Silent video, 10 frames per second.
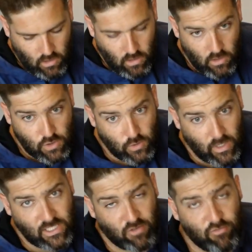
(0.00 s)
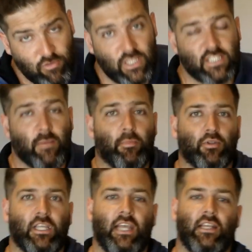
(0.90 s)
So that's a really simple
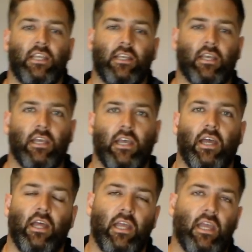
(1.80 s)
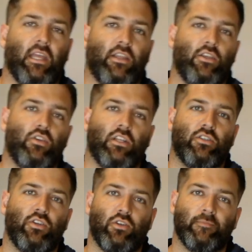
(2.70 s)
technique that you can
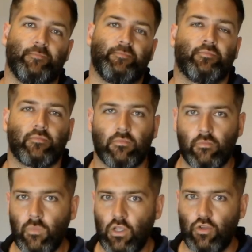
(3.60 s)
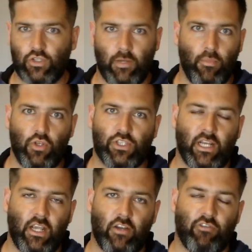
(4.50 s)
do using mousse and a
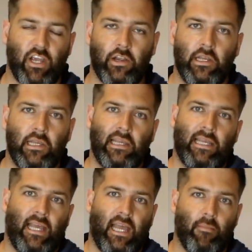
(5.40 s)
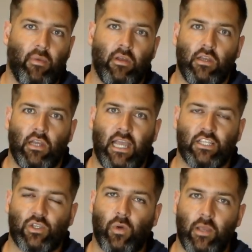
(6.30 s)
hairdryer. It's
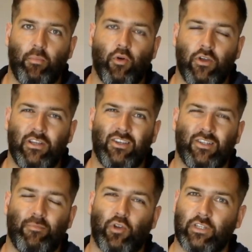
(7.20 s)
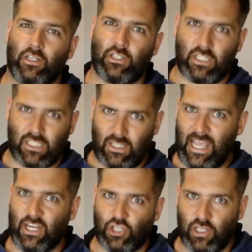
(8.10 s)
quite important, your product
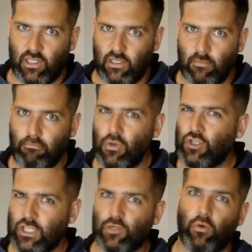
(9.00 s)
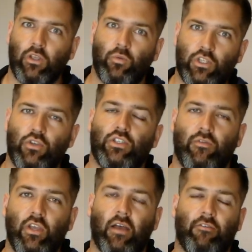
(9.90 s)
selection. Mousse is what you would use if you
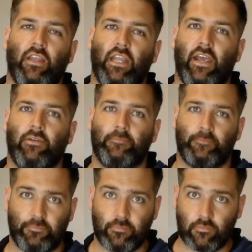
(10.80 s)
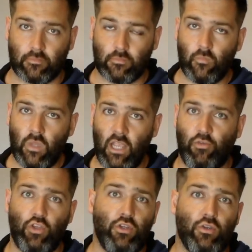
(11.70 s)
have thin hair. If you
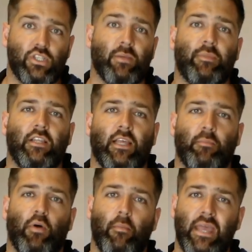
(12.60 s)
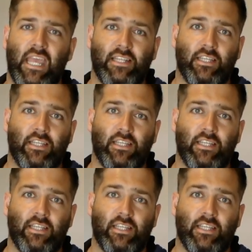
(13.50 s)
use something like pomade